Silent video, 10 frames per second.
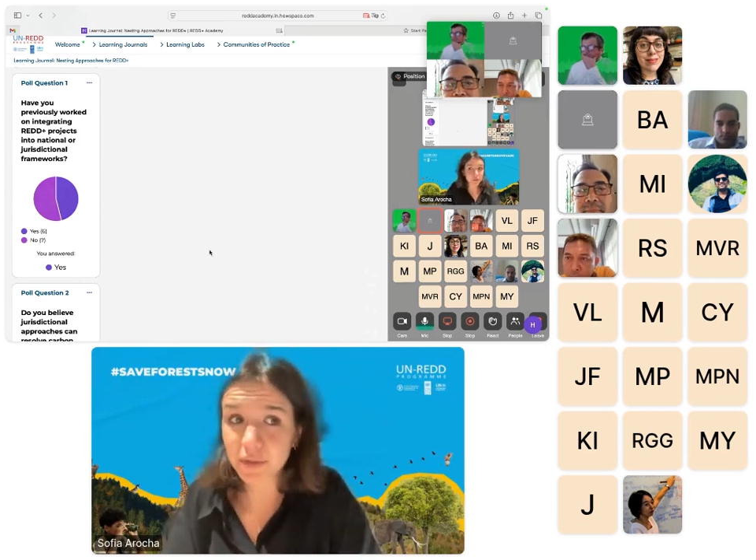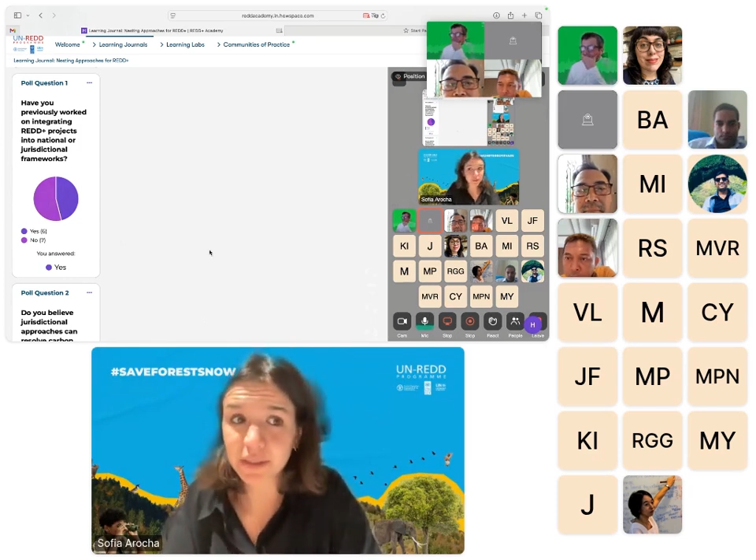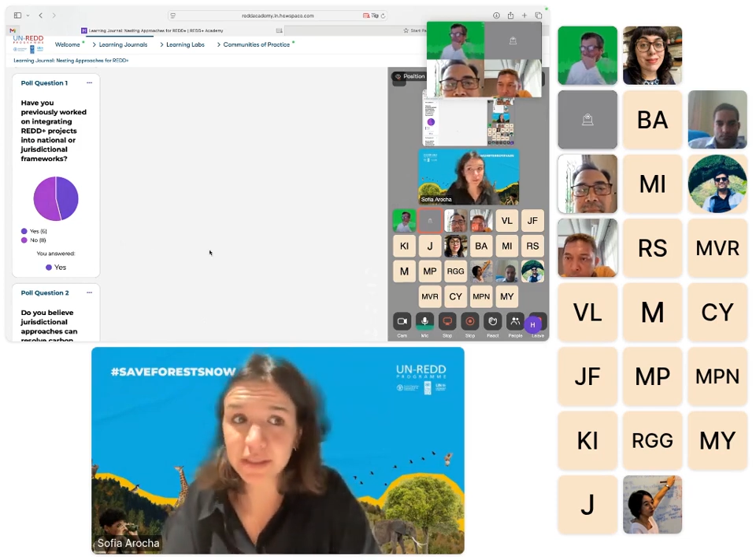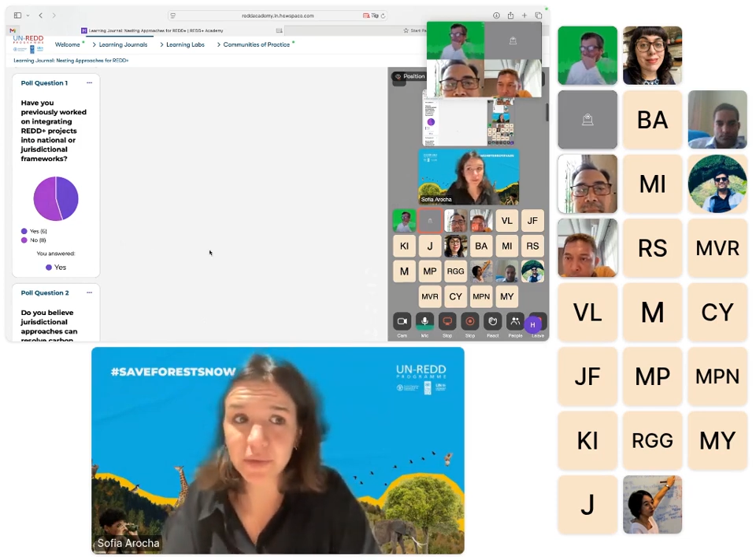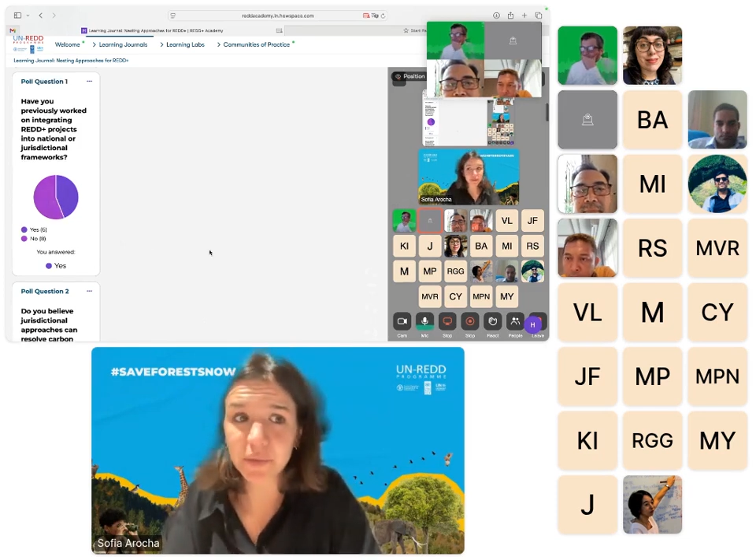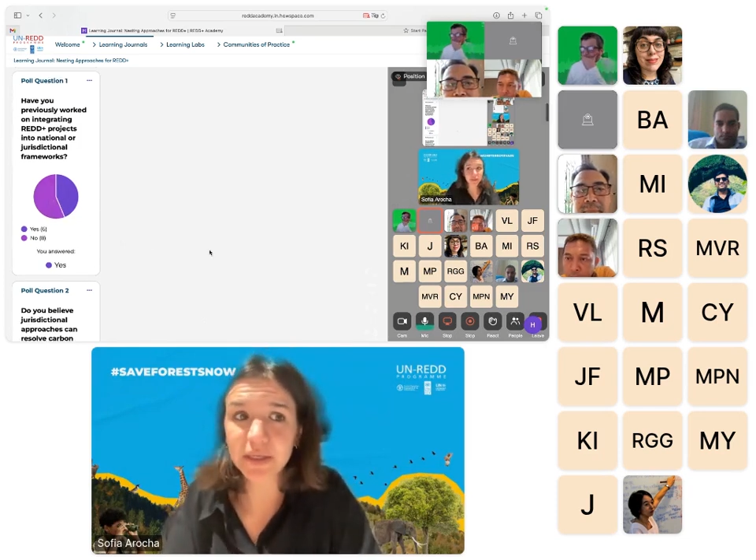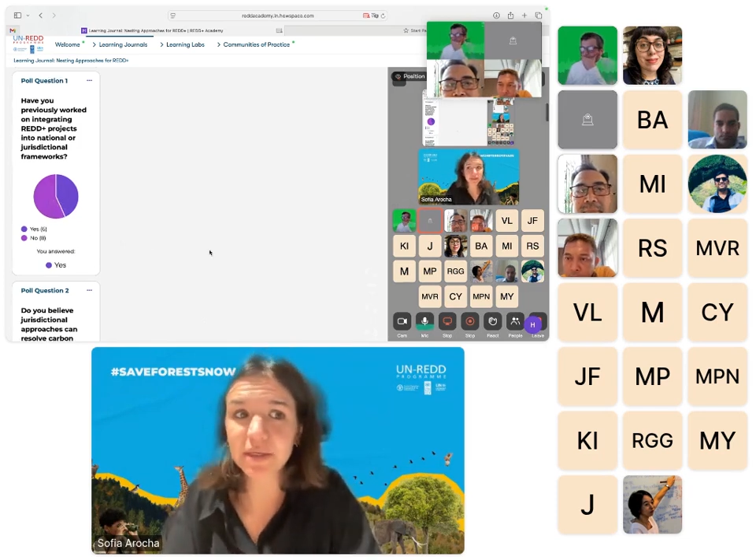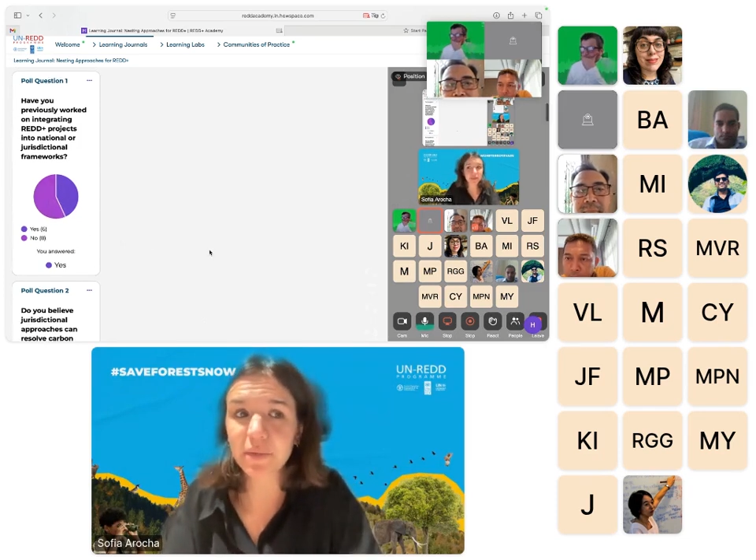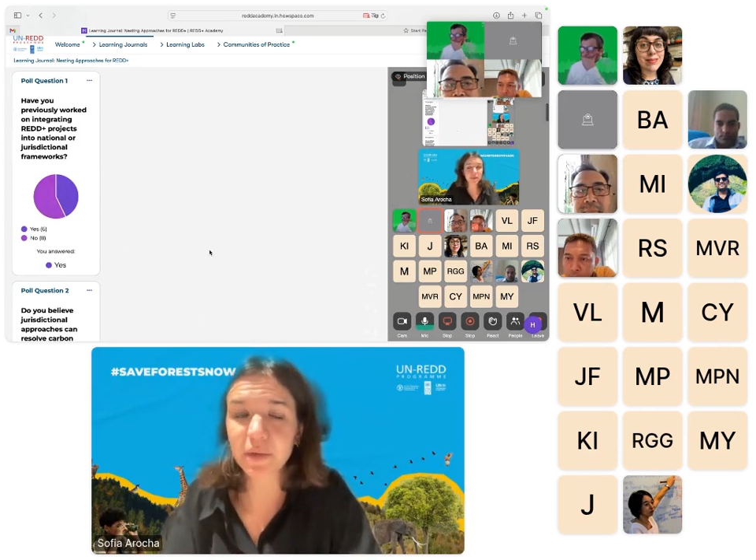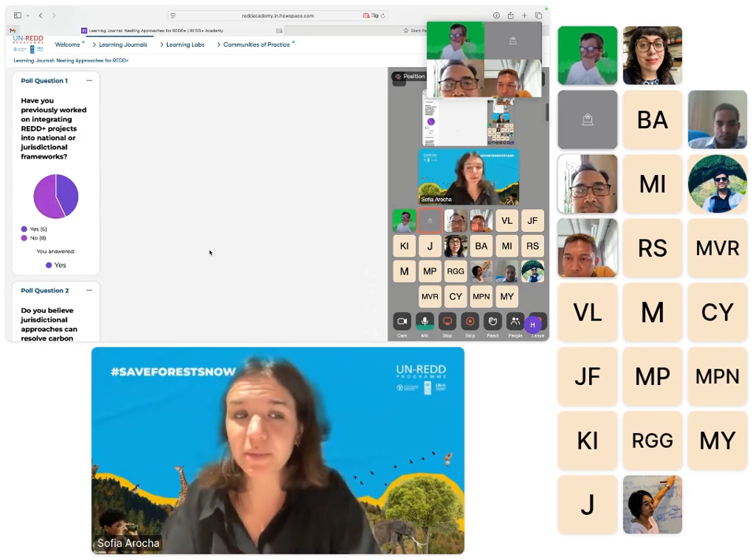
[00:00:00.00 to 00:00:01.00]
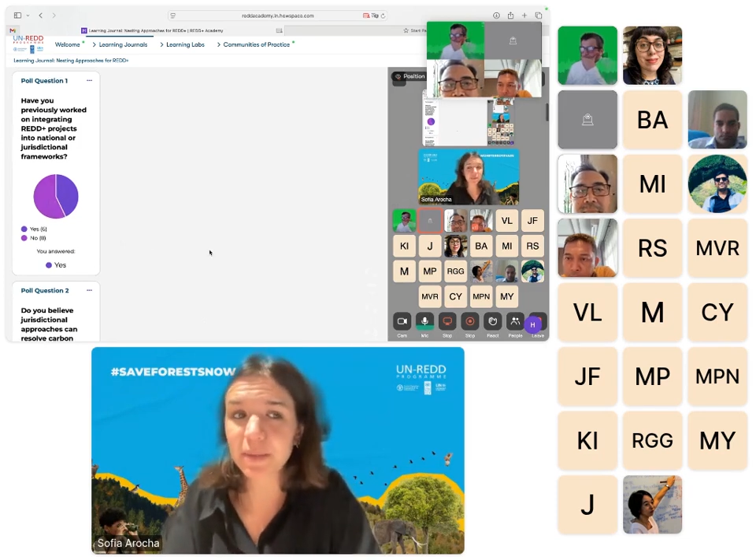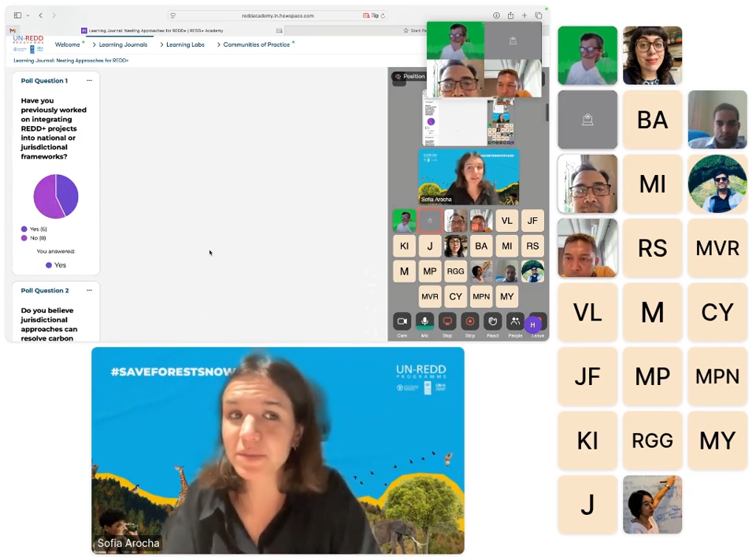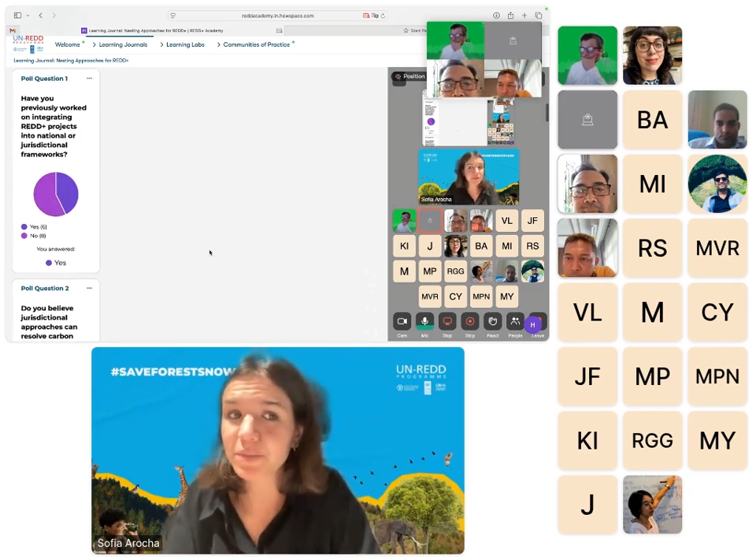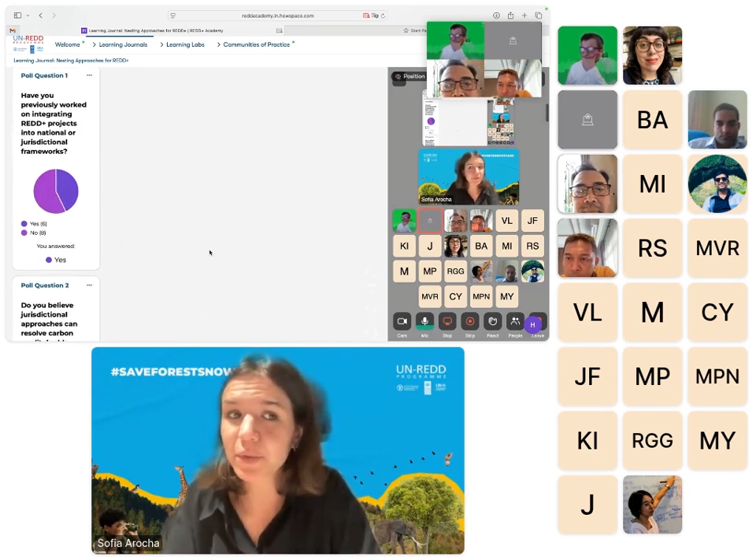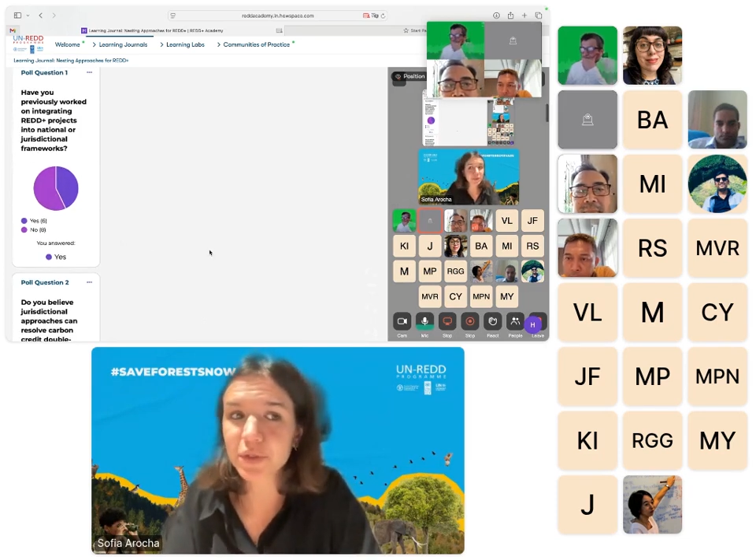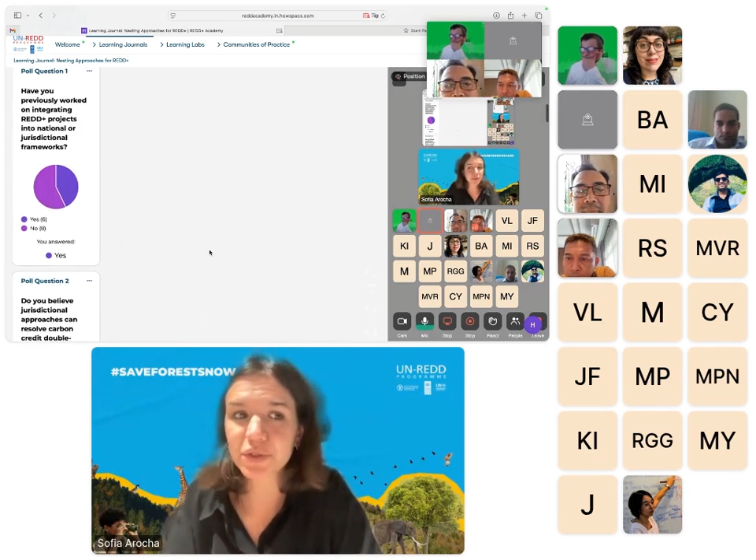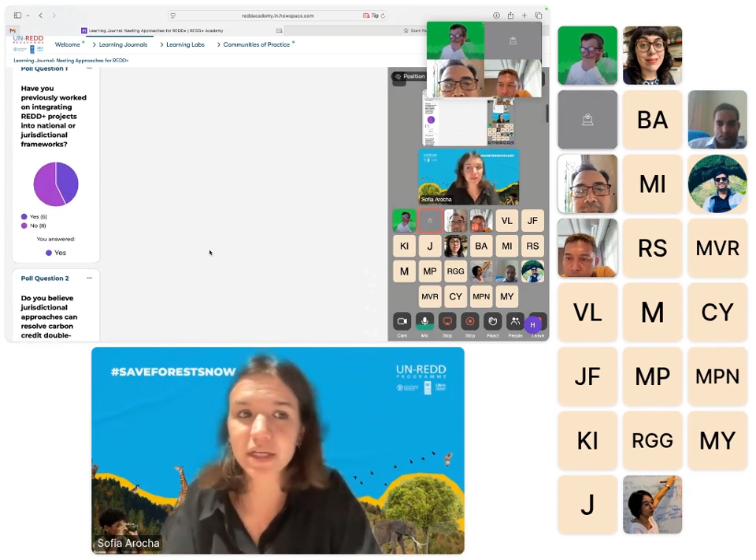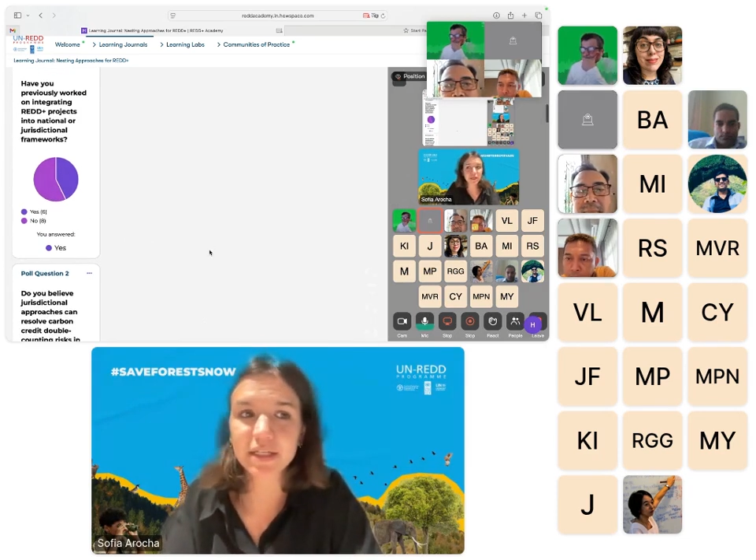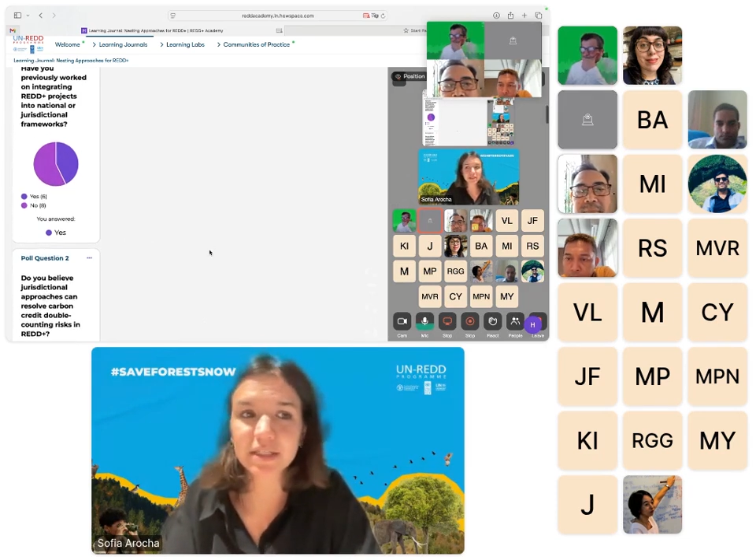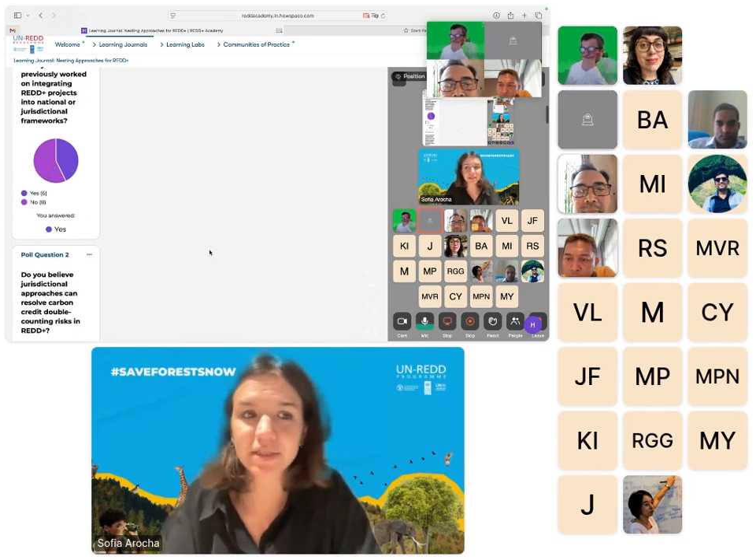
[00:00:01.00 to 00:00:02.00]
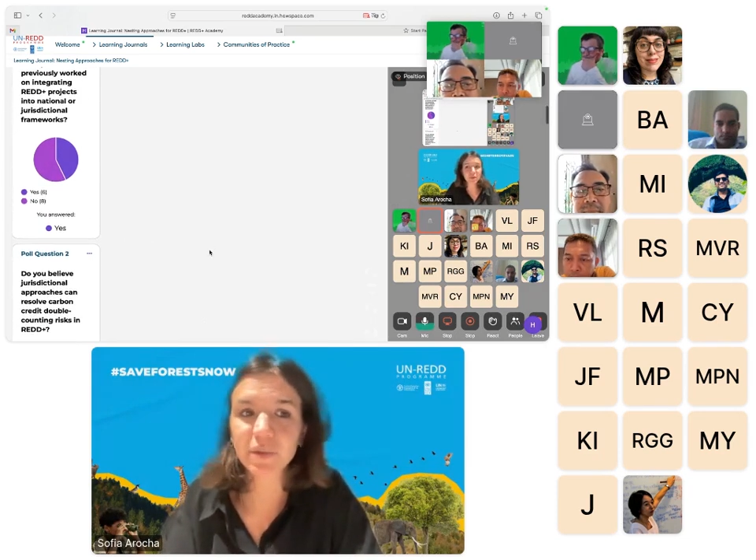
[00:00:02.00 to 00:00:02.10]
on integrating REDD Plus projects,